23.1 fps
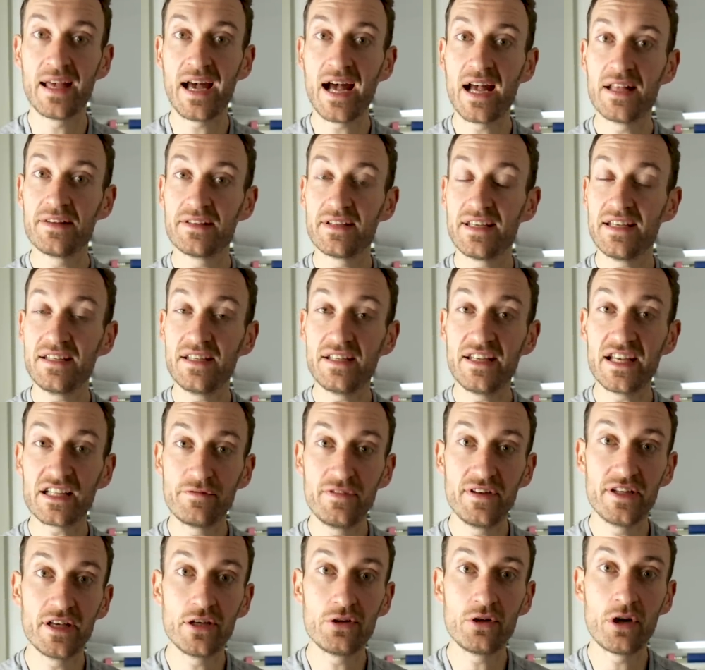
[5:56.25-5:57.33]
And in the
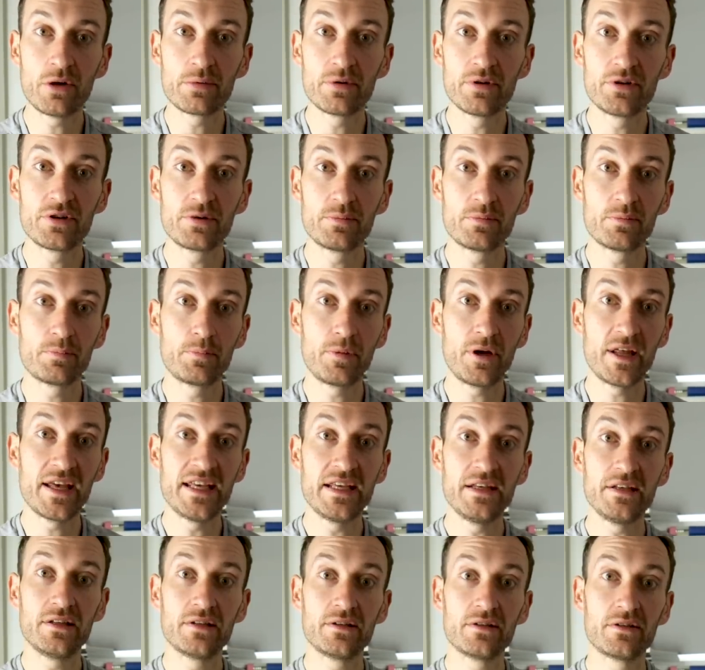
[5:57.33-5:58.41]
next video, I'm going to
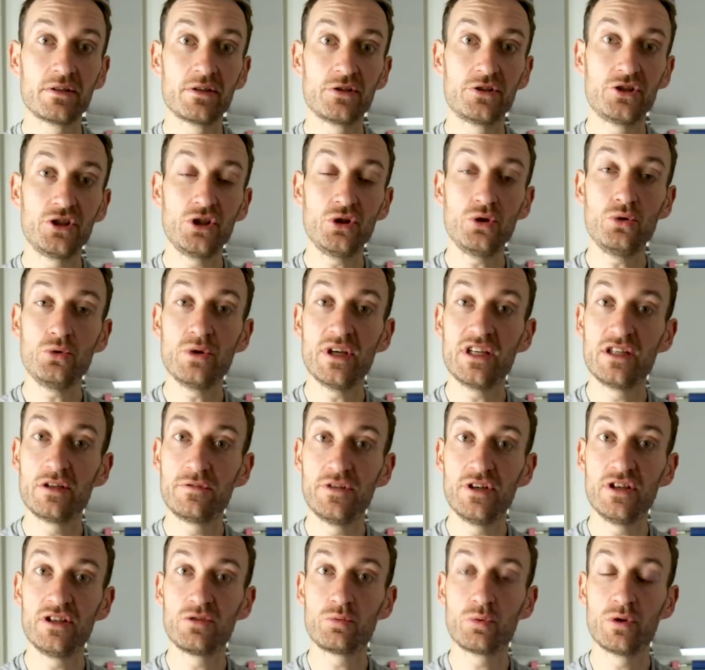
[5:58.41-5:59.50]
play two
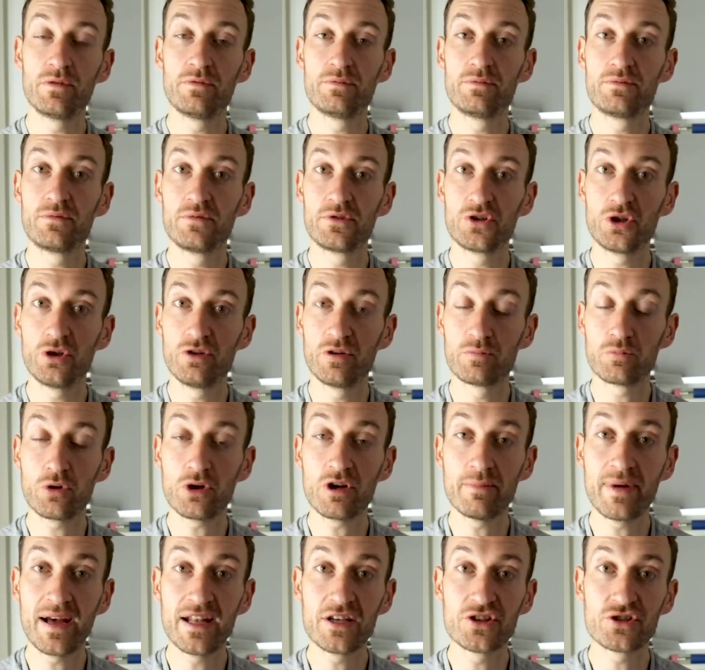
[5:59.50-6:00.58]
interviews with two of the
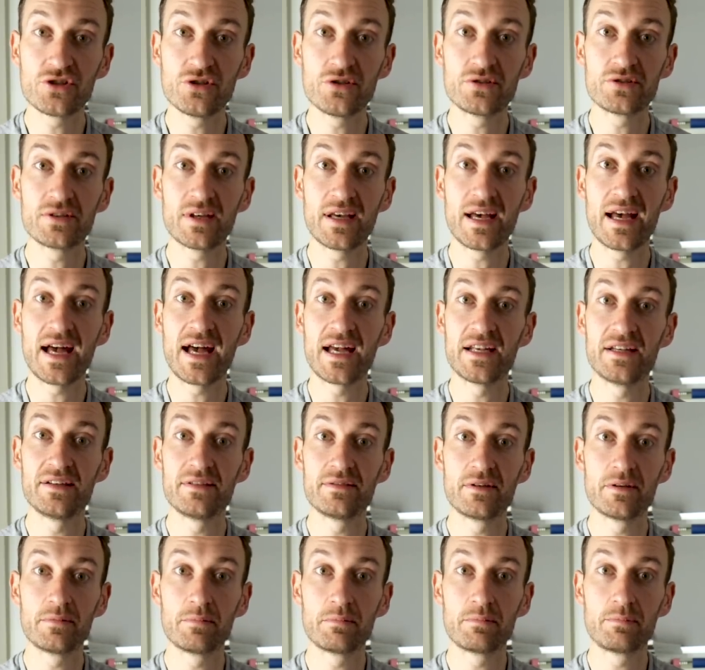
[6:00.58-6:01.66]
product managers
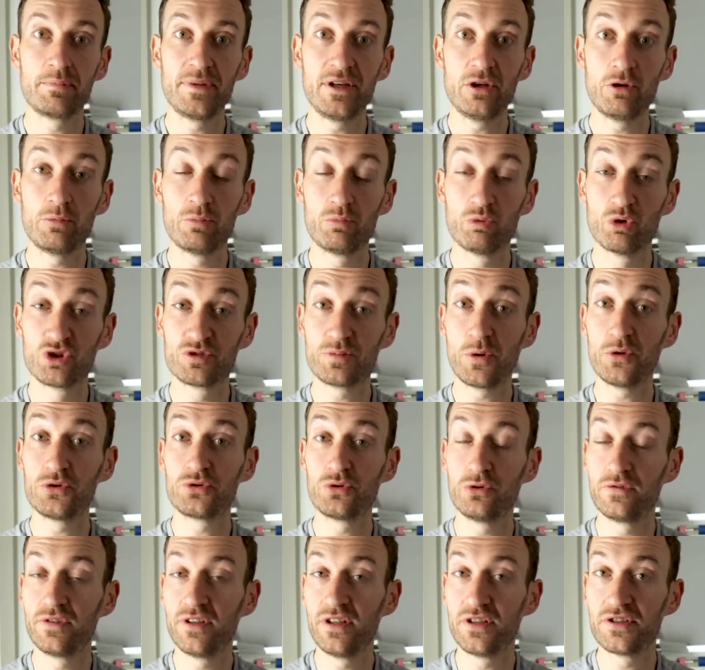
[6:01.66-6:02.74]
and people
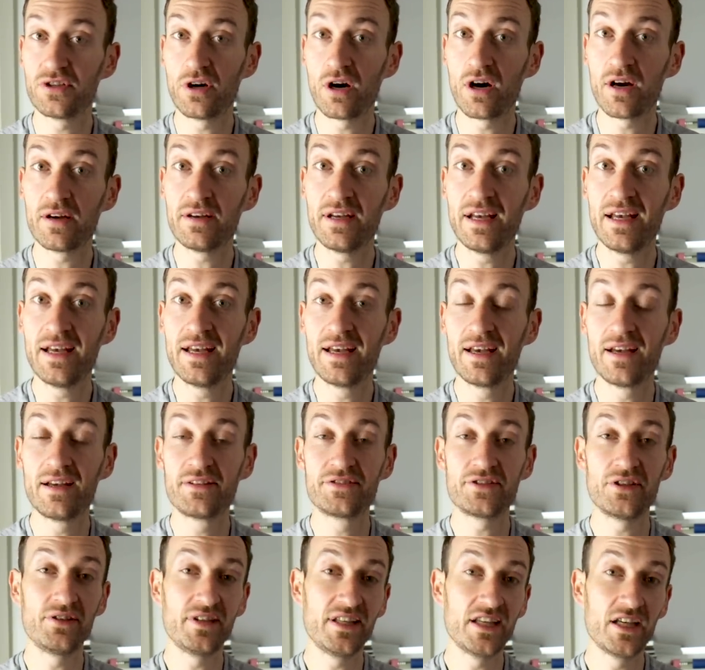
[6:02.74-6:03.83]
responsible for the new tyre,
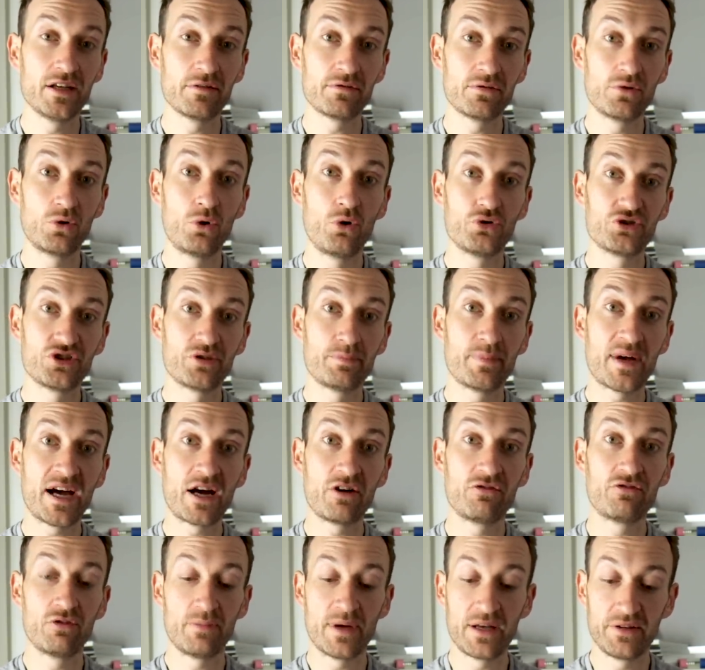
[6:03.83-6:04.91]
so you can hear from the horse's
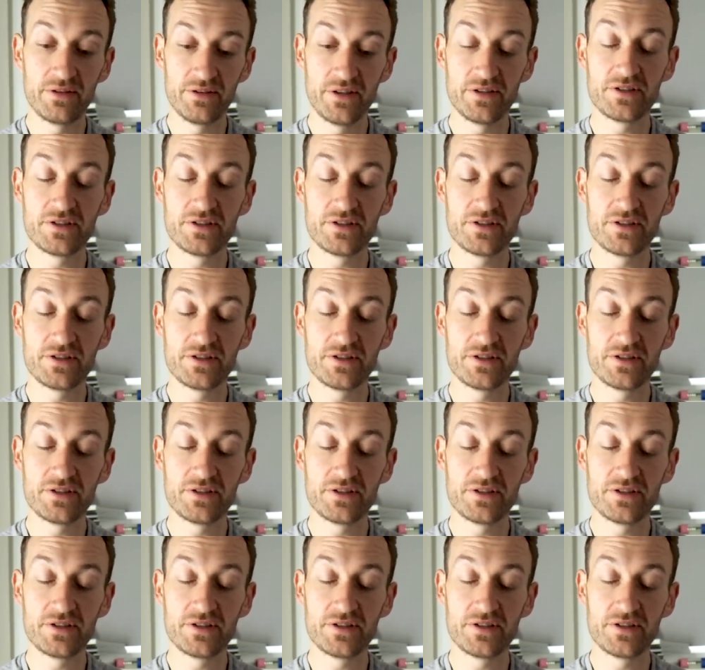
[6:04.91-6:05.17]
mouth about the